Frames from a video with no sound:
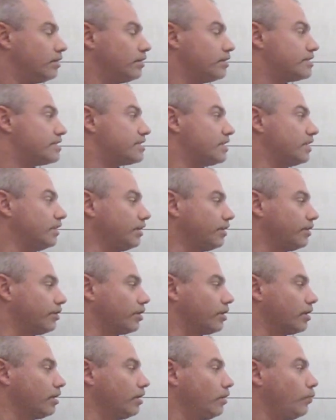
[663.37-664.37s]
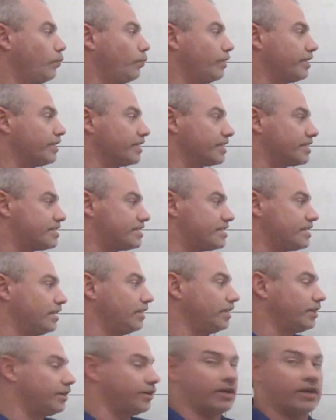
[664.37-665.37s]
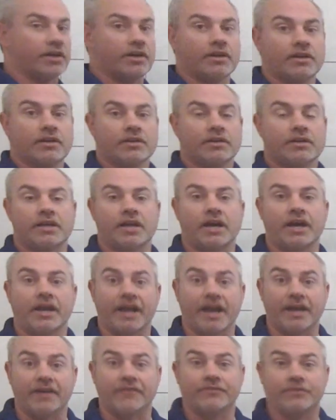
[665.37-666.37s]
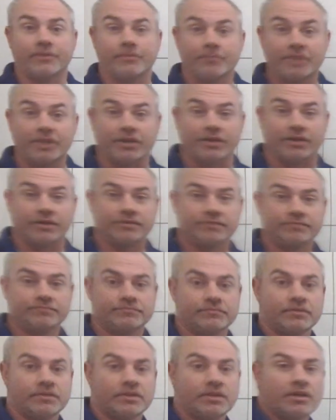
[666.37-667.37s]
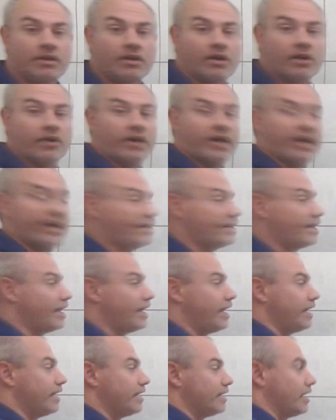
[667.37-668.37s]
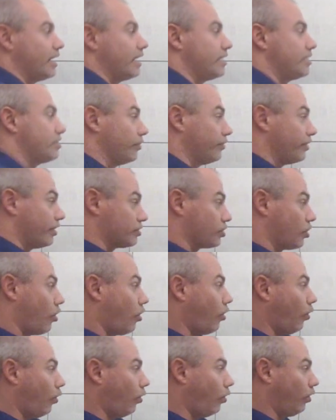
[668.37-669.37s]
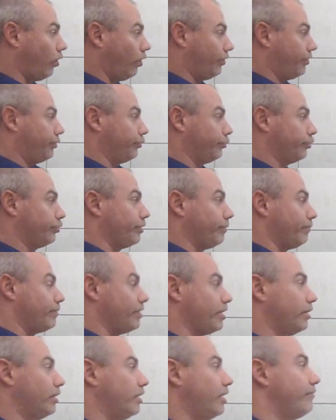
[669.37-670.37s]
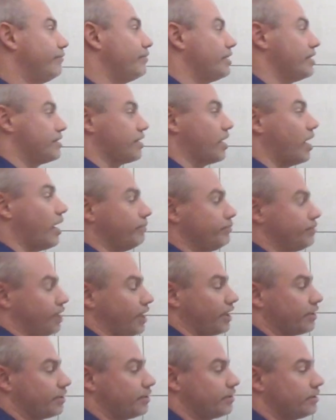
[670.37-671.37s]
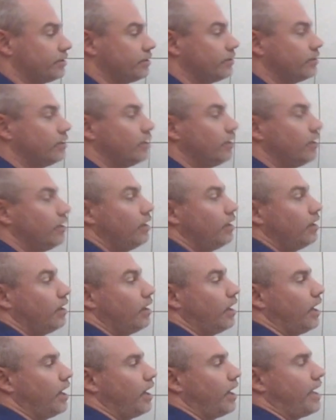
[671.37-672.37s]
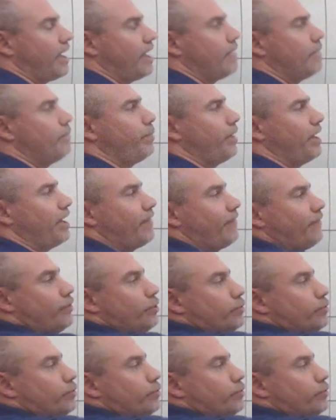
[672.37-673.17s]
cylinder with a cylinder cut out of the middle. All right, and uh, so there's a hole through the middle of this object. Uh, and, but if